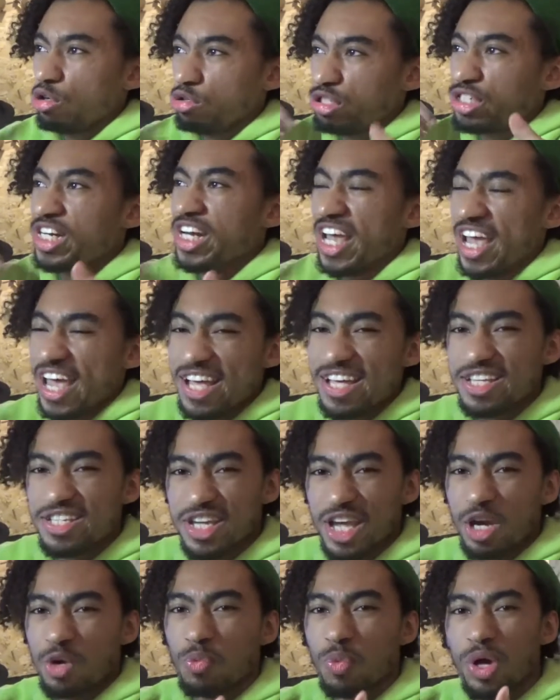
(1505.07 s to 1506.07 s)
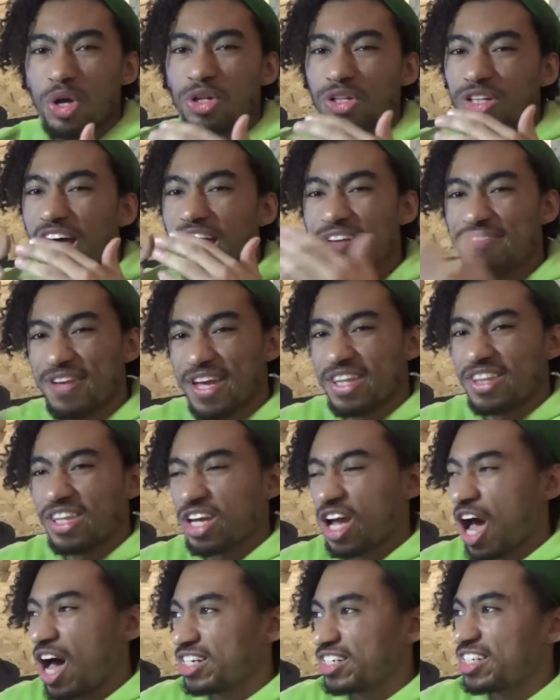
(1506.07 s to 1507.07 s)
she is in real life in the
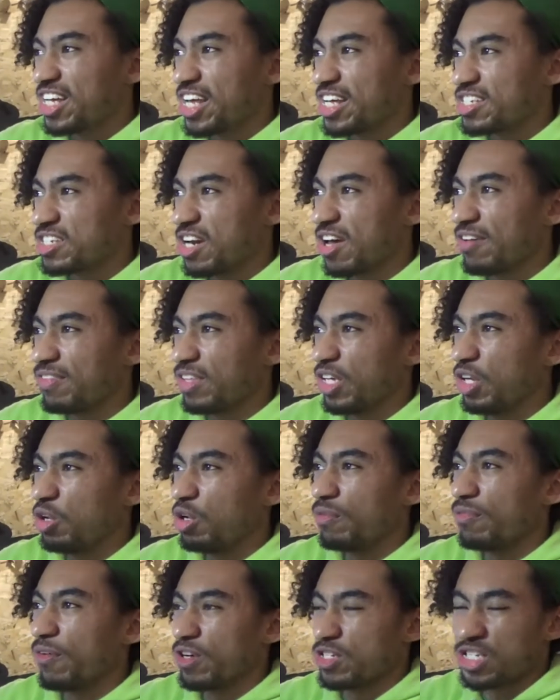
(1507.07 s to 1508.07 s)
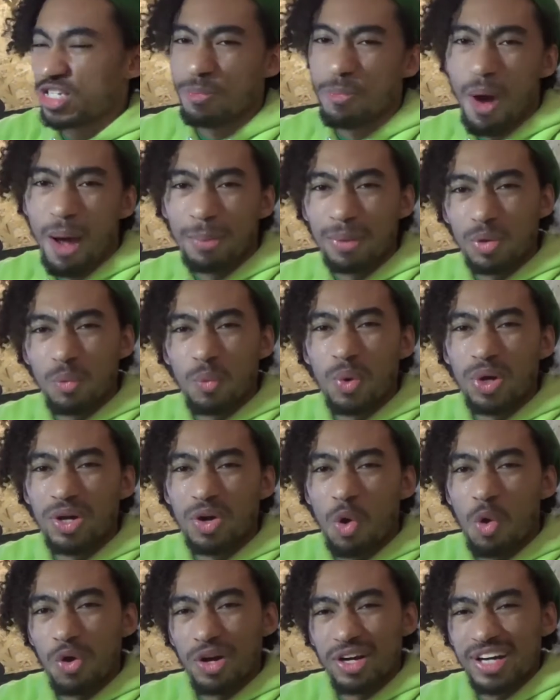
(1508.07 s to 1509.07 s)
context of the universe, she probably
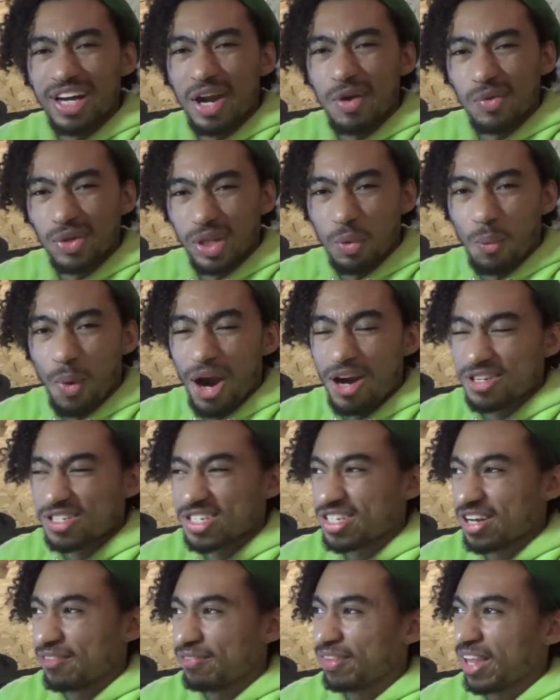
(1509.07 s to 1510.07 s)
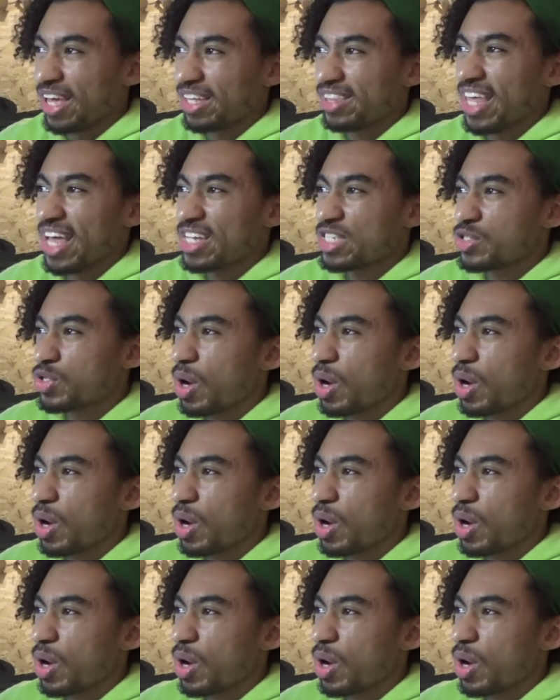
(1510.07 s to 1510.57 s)
wouldn't ordinarily wear stuff like that.